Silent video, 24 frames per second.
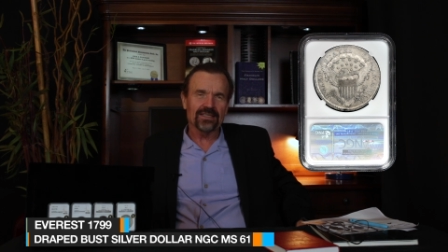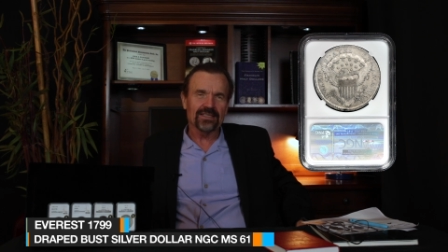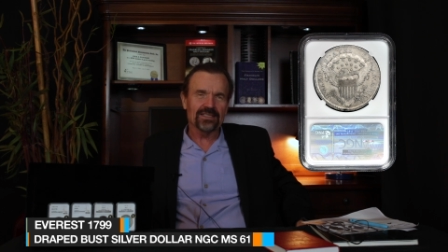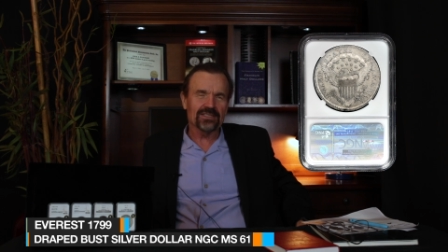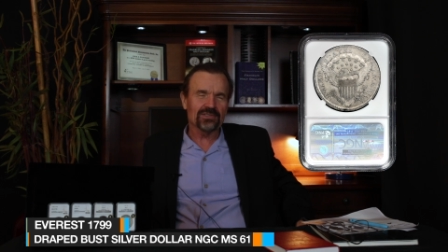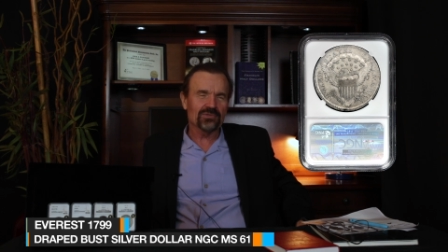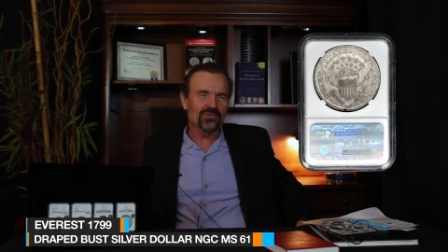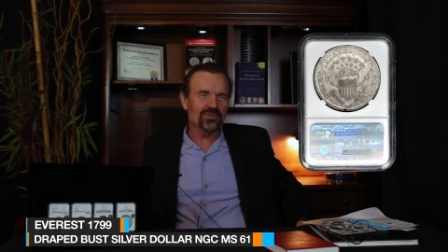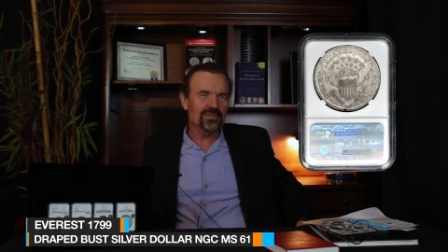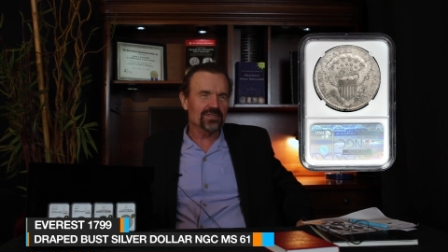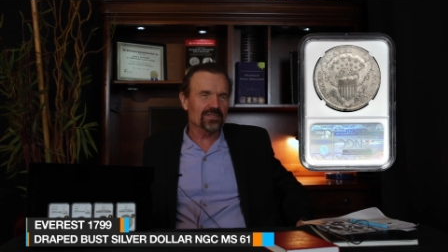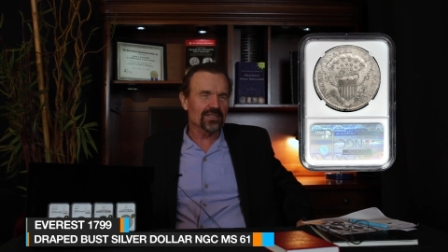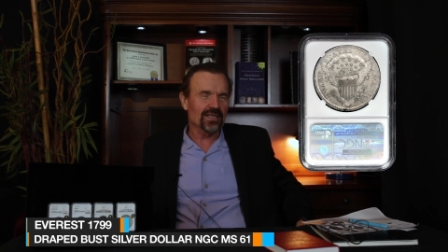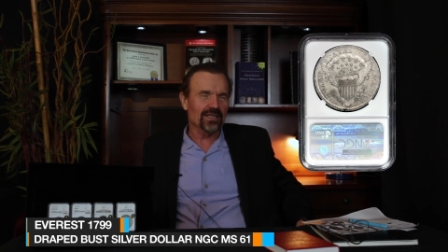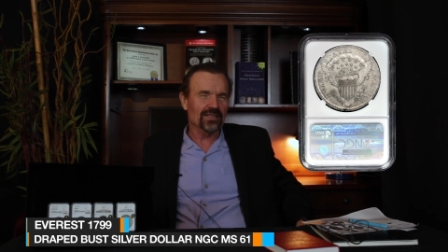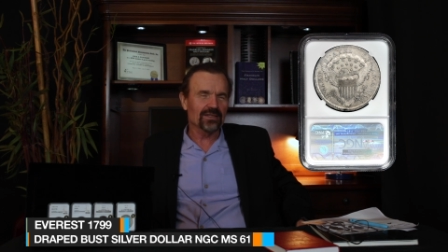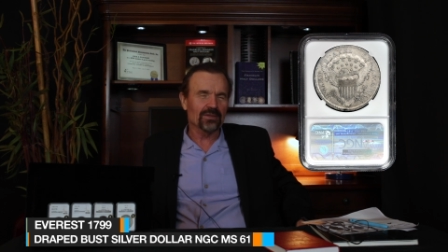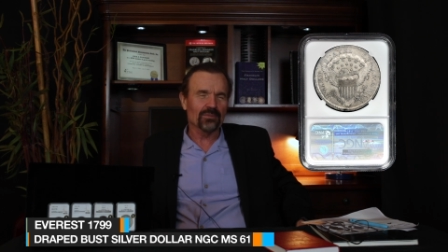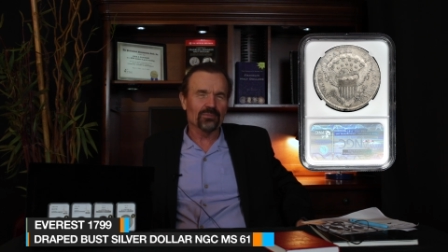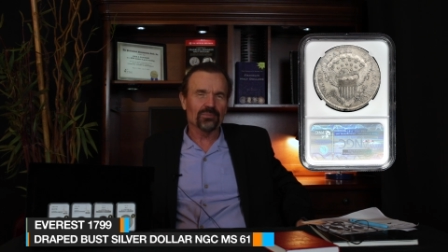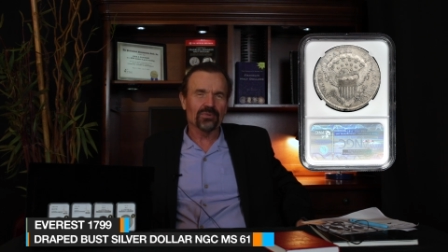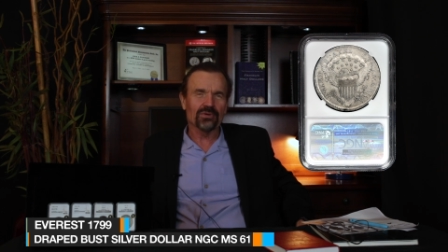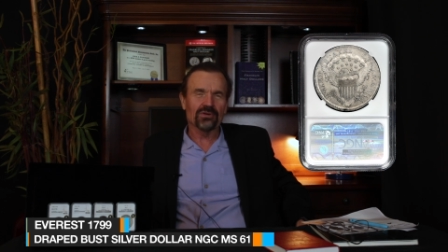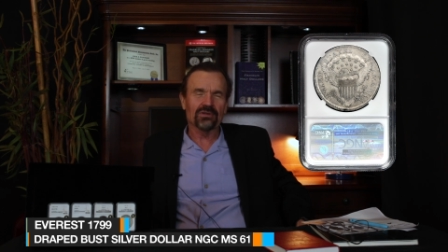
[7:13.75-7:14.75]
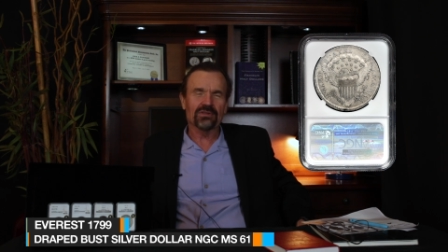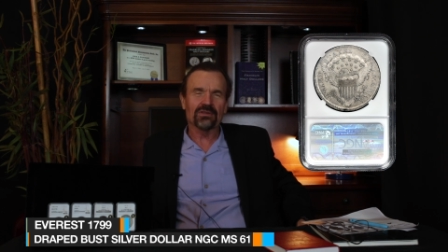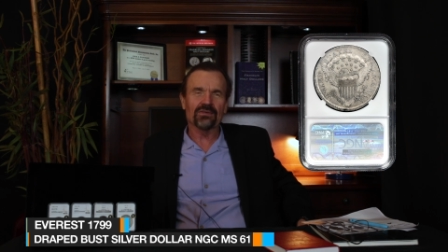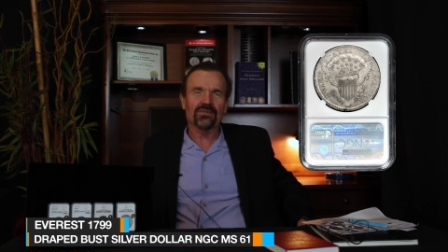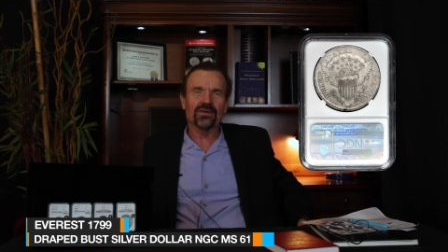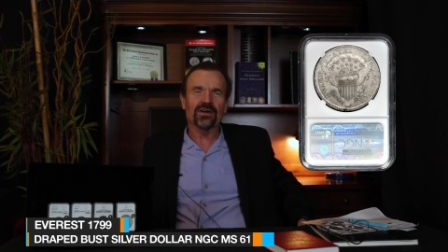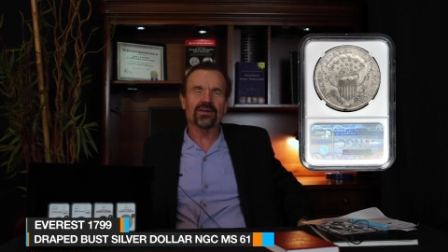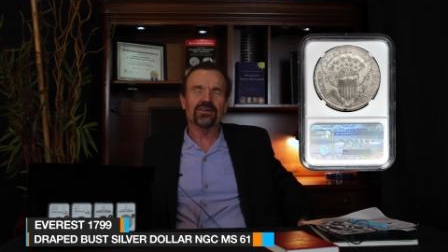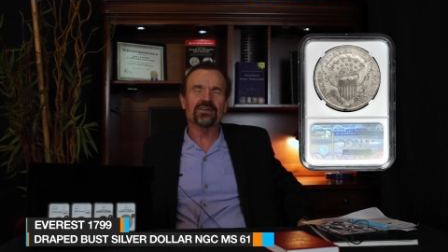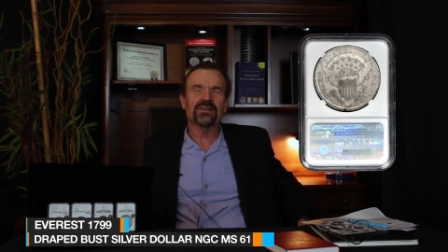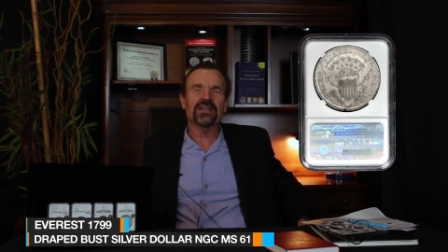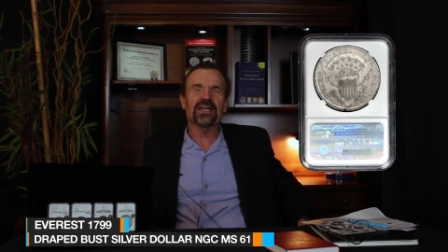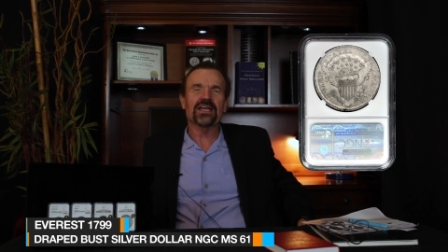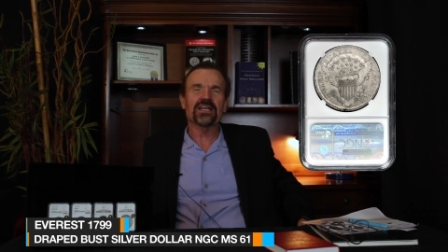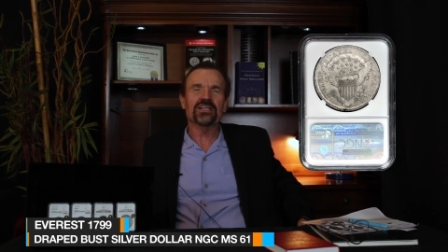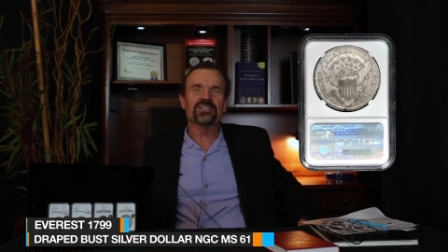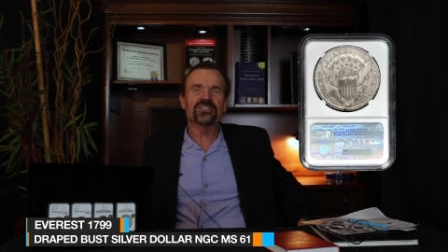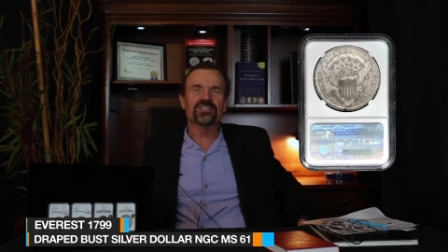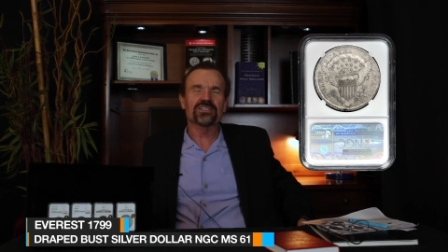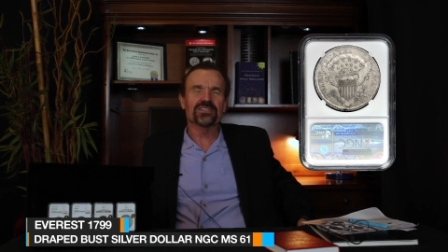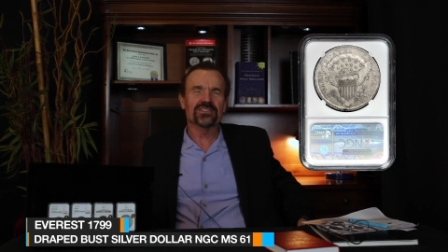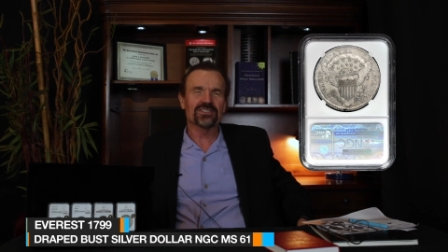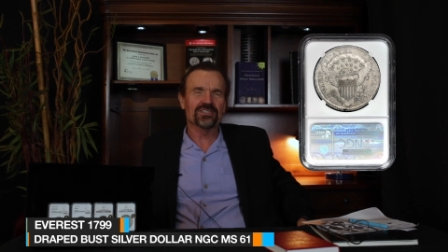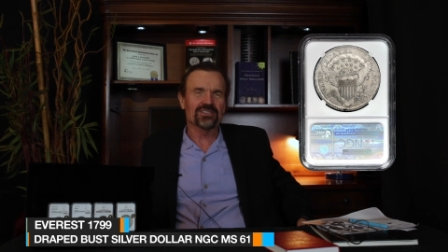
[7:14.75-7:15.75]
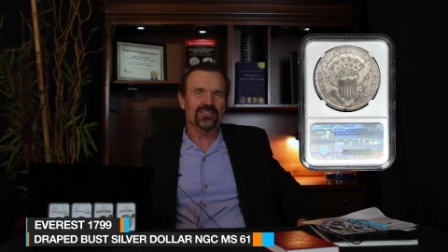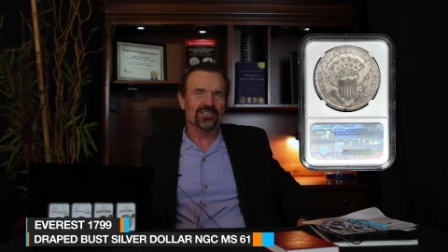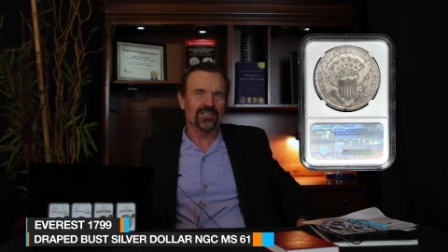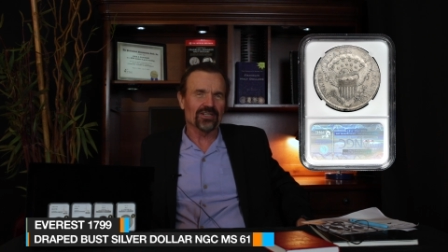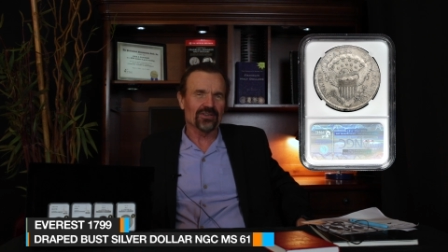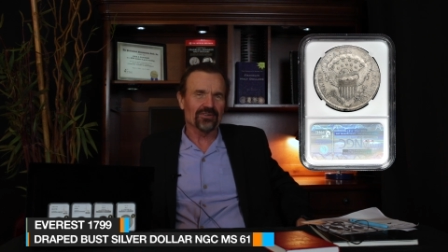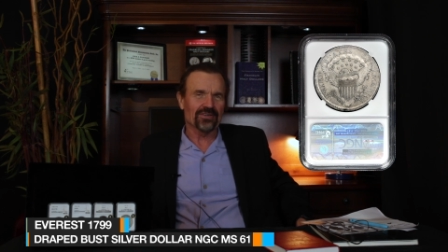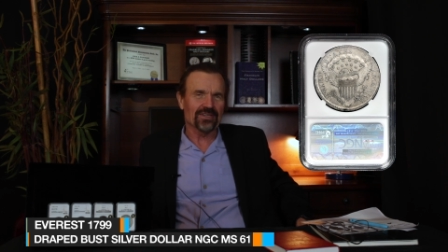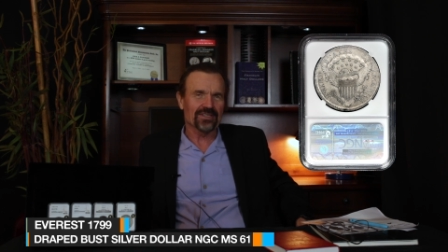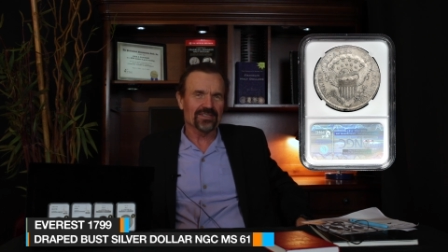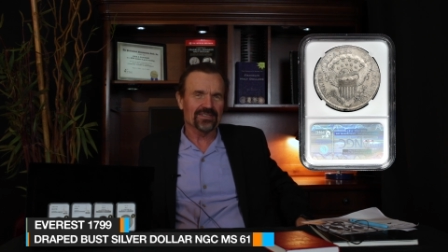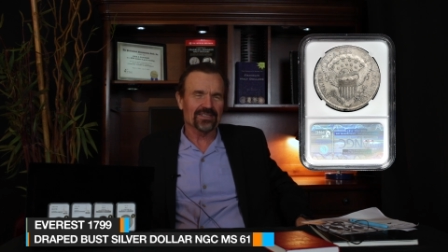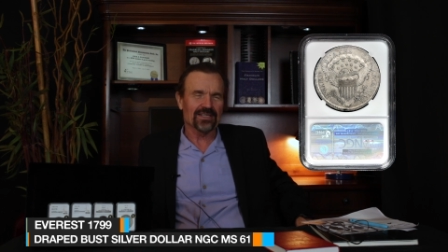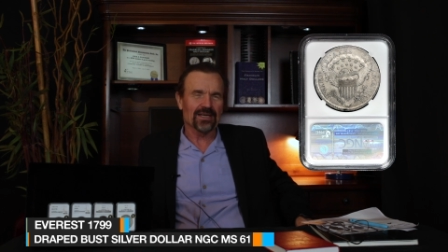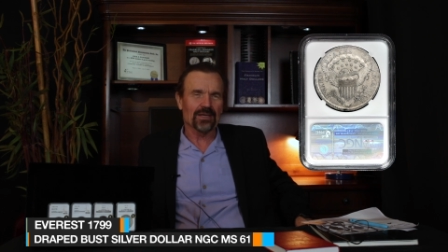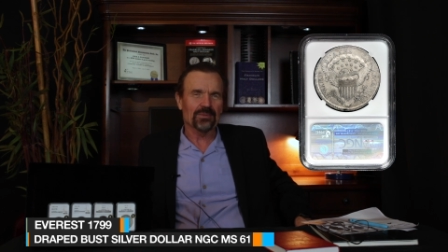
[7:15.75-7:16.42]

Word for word: This was like the Birth of Our Nation series.